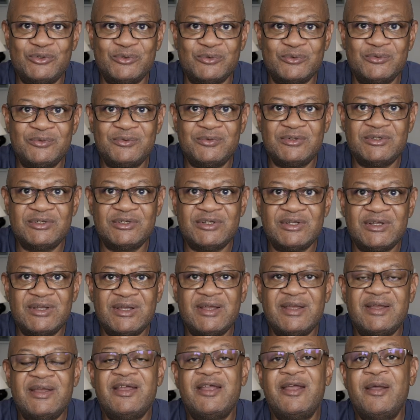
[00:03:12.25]
II,
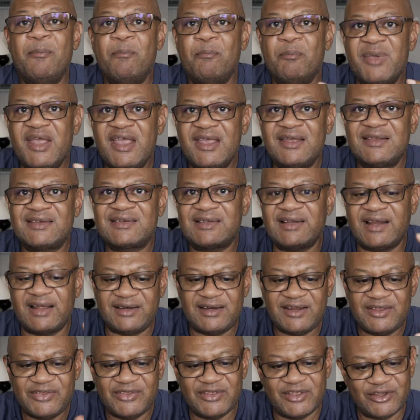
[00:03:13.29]
make it
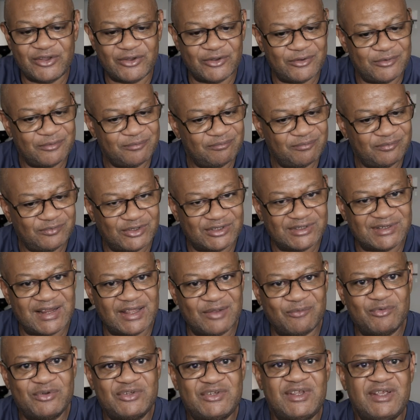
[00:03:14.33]
slightly thicker, just
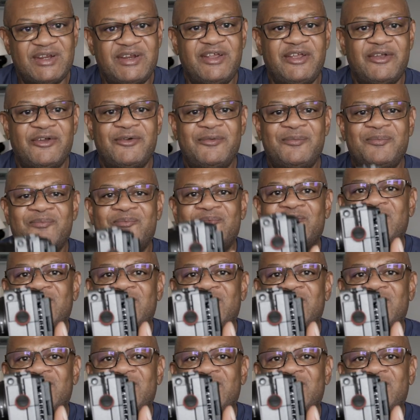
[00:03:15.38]
like we're seeing here,